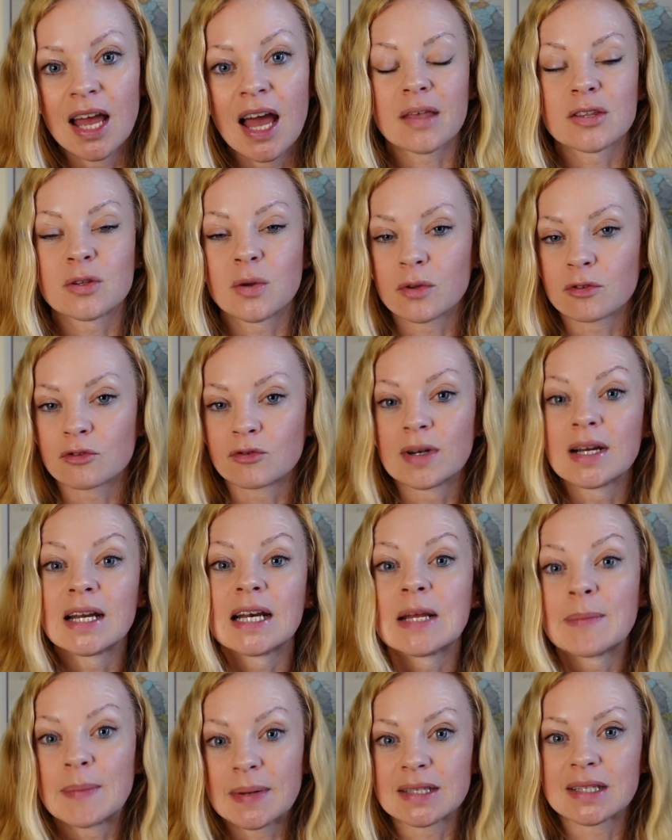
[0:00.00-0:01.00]
So it was
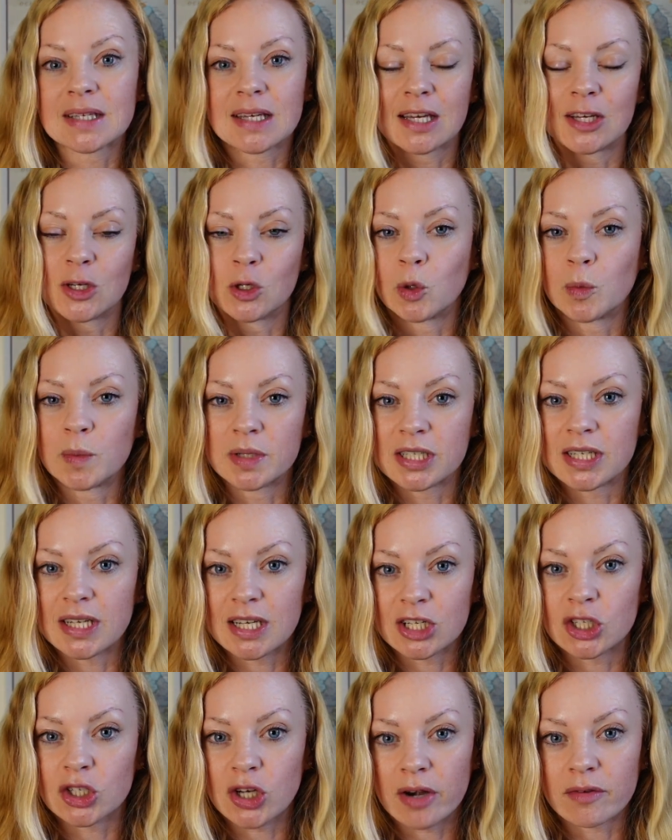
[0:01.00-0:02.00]
really busy in Normandy
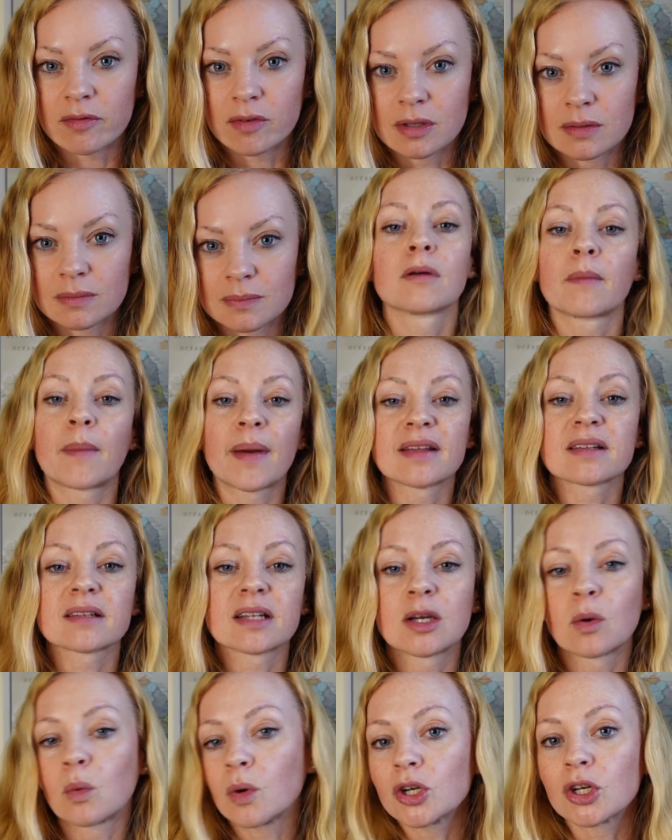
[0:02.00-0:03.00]
in general. But
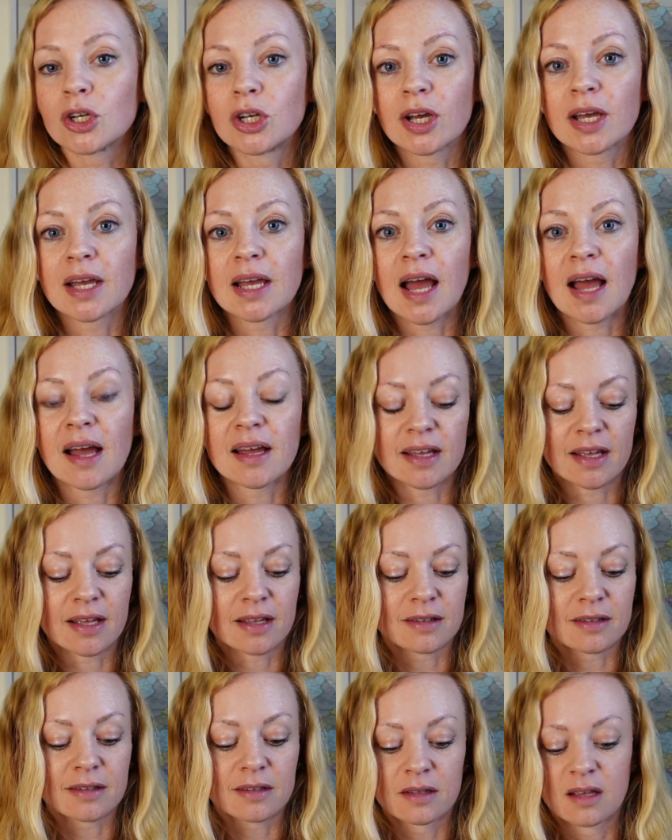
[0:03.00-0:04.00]
basically what you're looking at
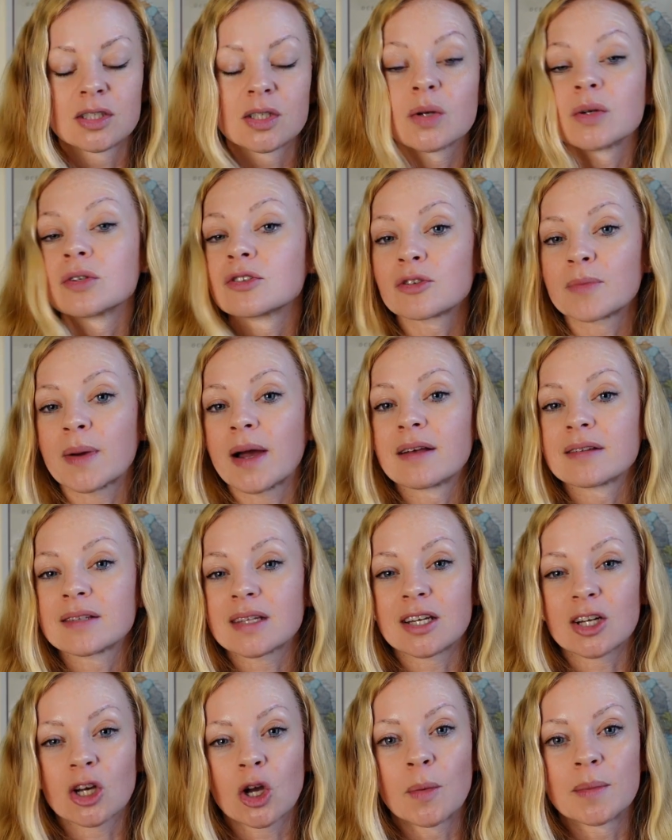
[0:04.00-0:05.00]
is £200
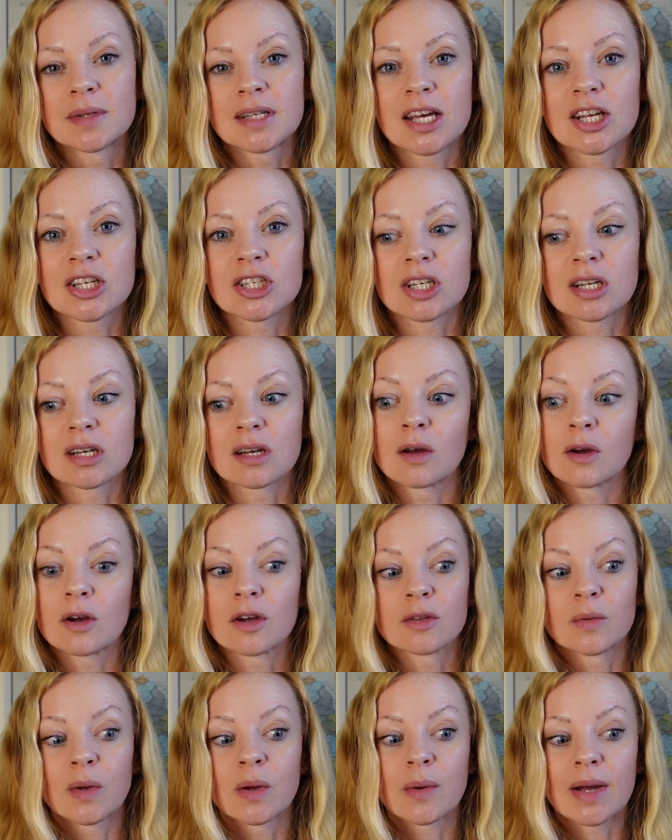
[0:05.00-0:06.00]
in accommodation,
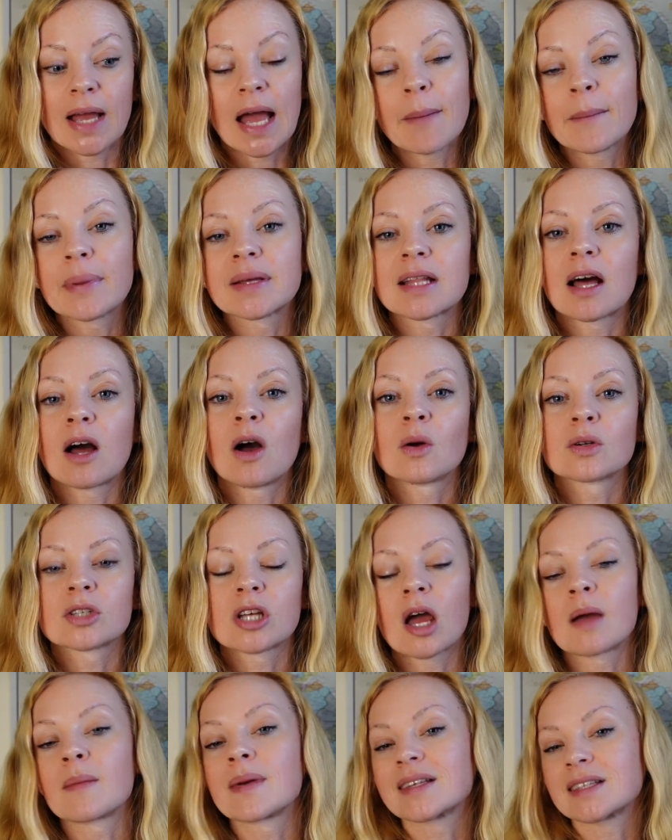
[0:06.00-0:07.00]
because we were camping that whole
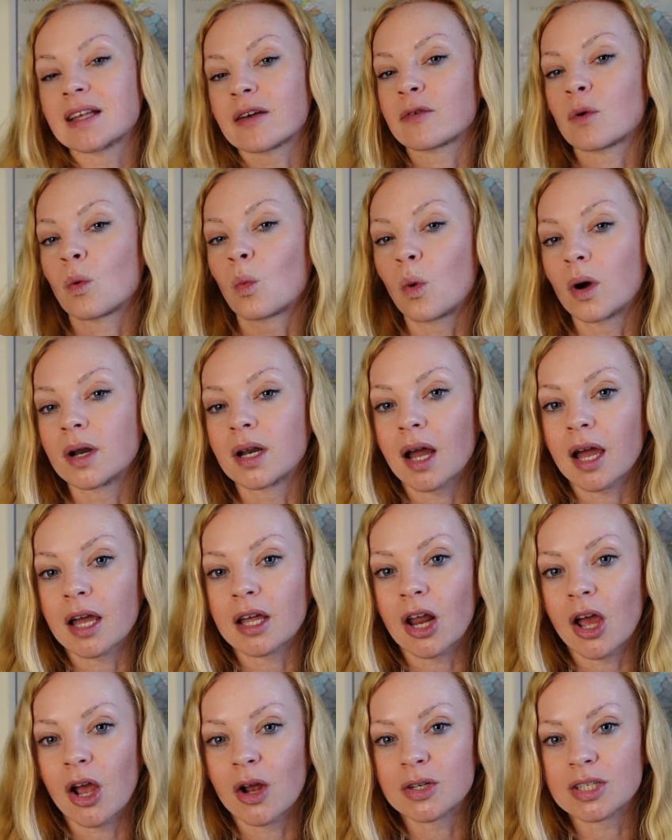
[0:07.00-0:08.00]
time except for one night
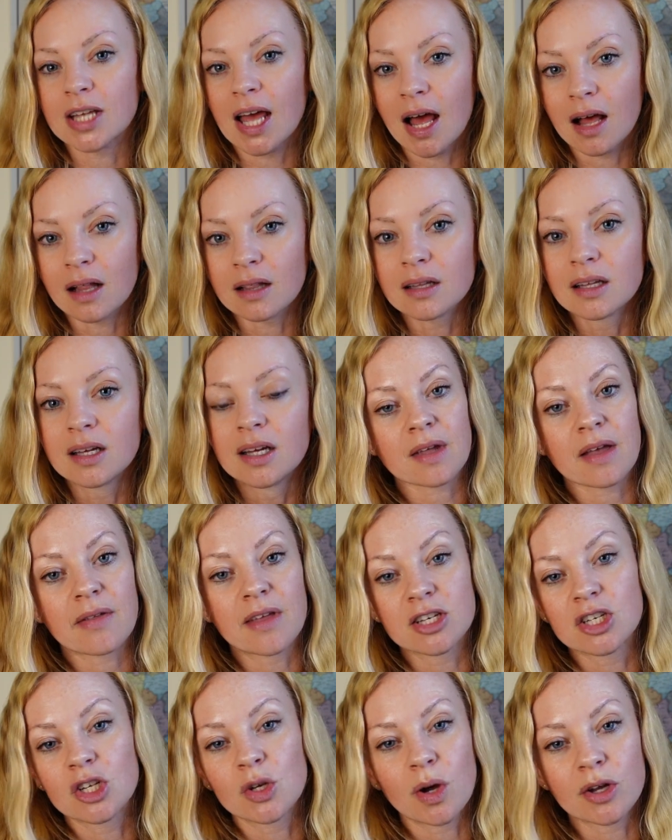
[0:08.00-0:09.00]
in a hotel, and
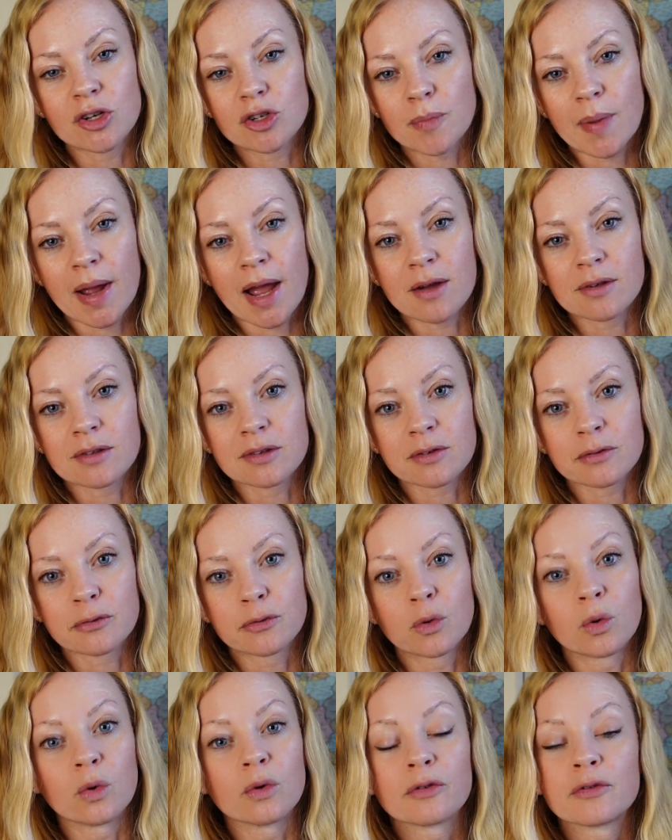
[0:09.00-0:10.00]
then £200
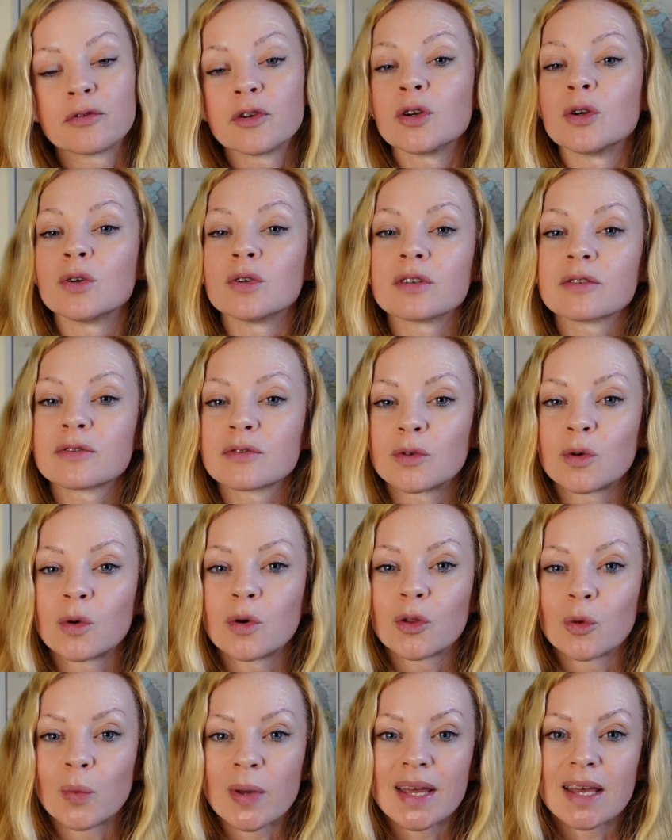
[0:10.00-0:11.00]
for food for
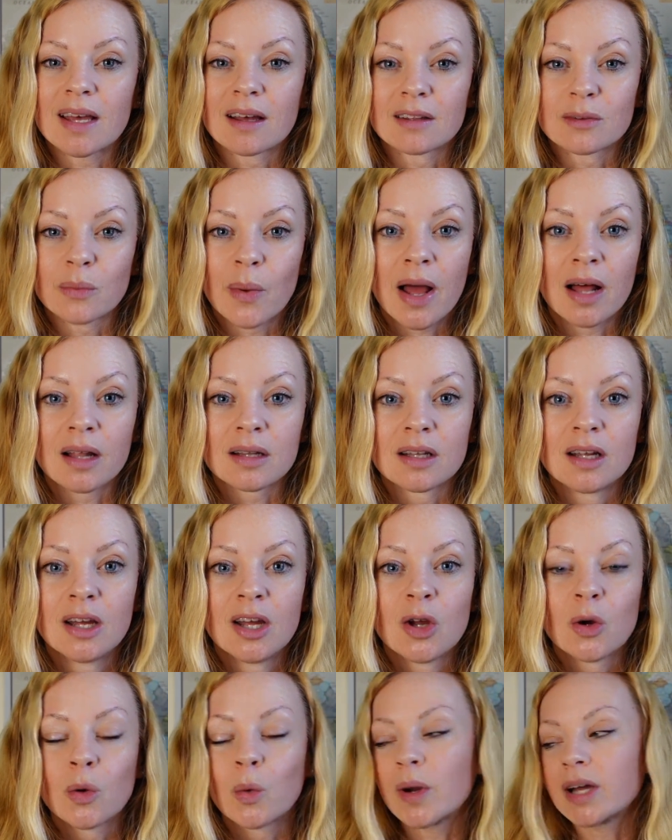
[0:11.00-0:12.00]
the week as well,
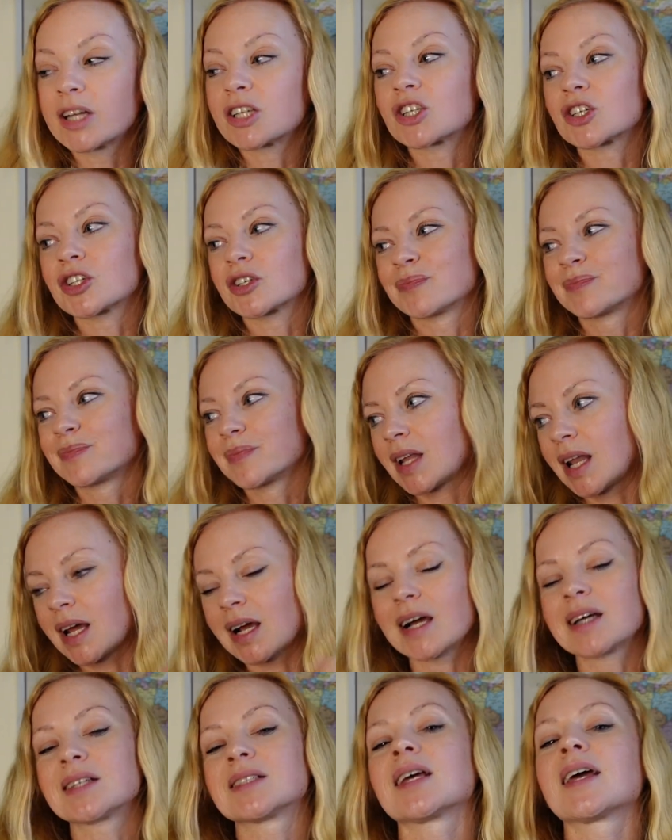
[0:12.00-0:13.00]
which,
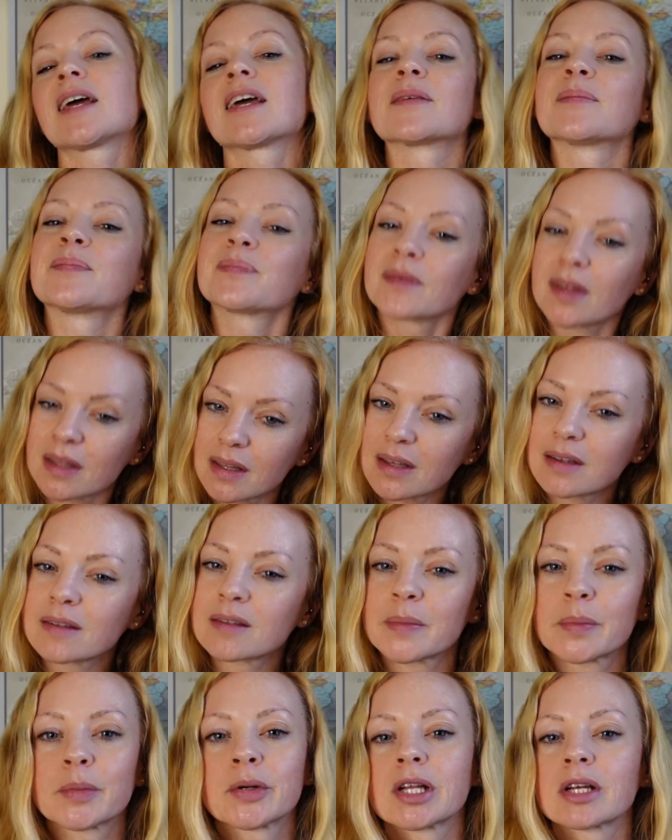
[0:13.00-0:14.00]
like I say, I think is
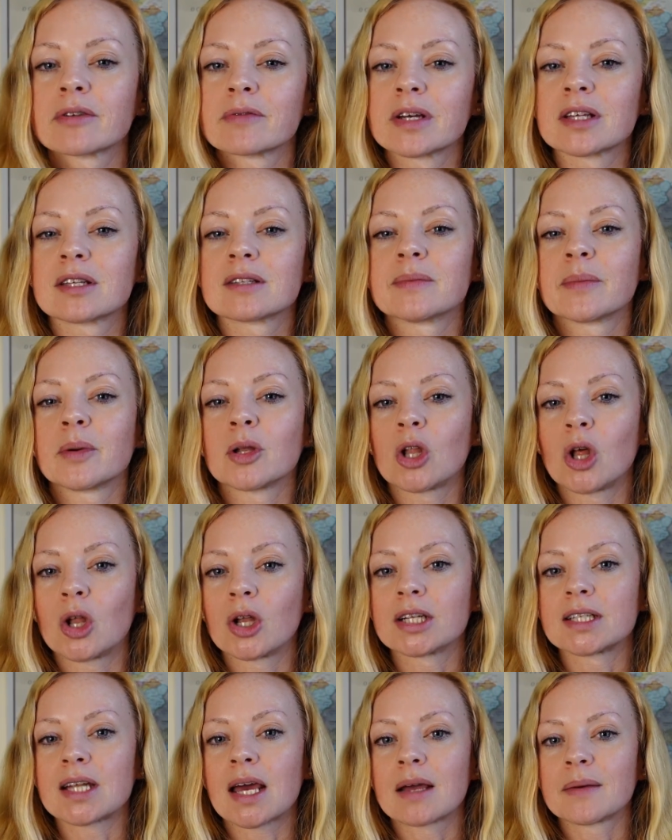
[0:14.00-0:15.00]
a pretty reasonable
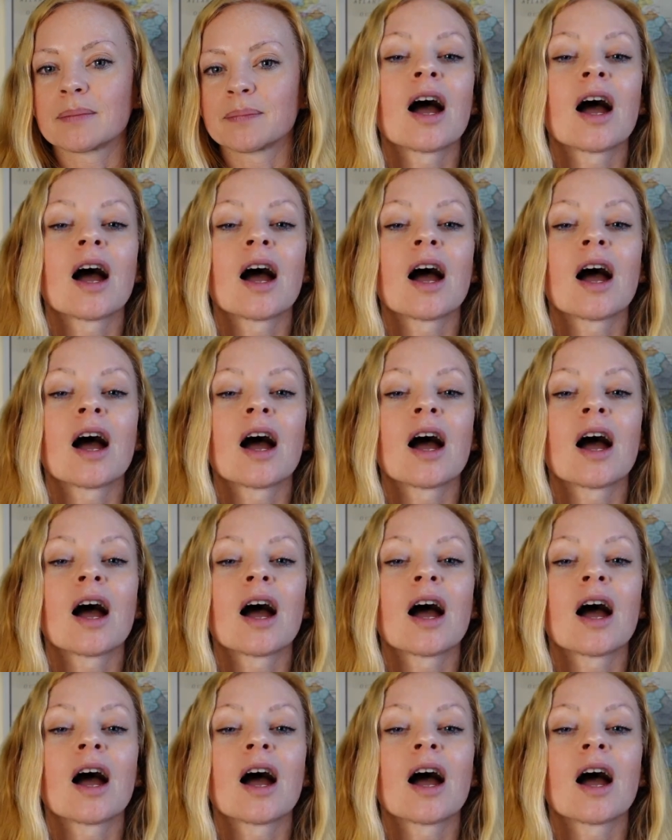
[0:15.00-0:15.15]
holiday.